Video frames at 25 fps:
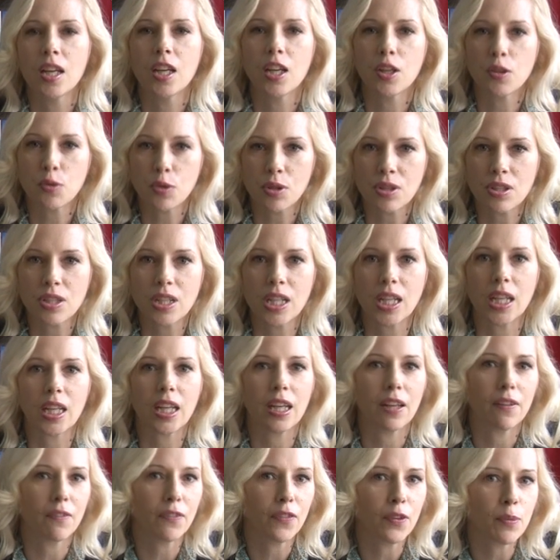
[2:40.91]

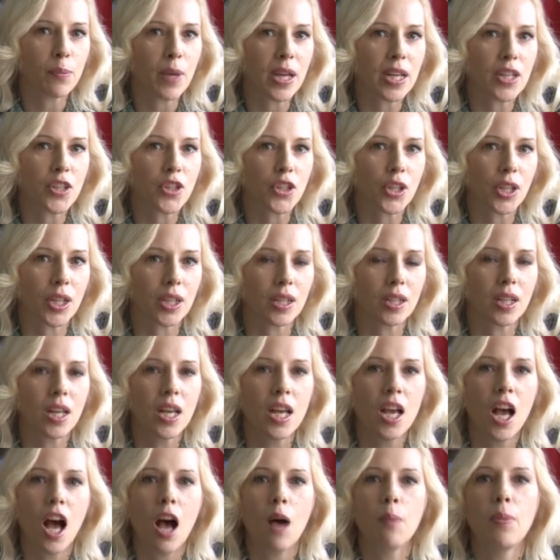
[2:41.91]
interesting information,
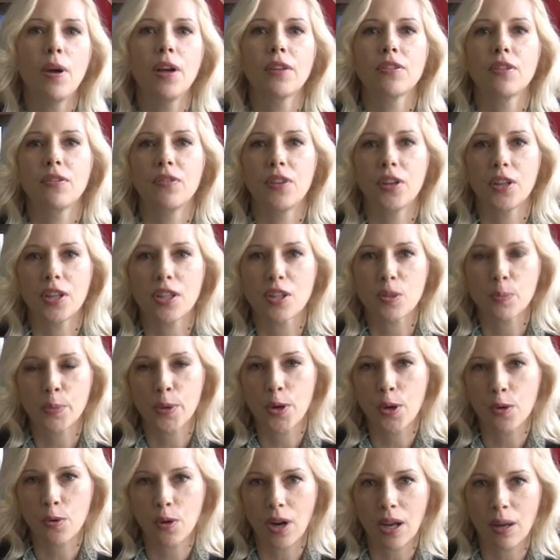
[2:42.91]
about the various
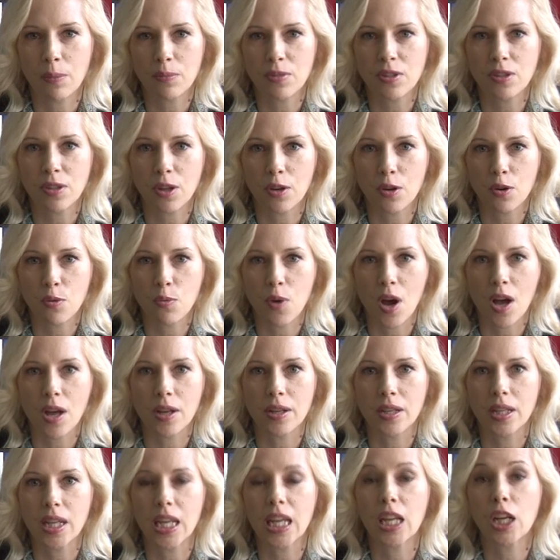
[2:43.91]
programs that are run,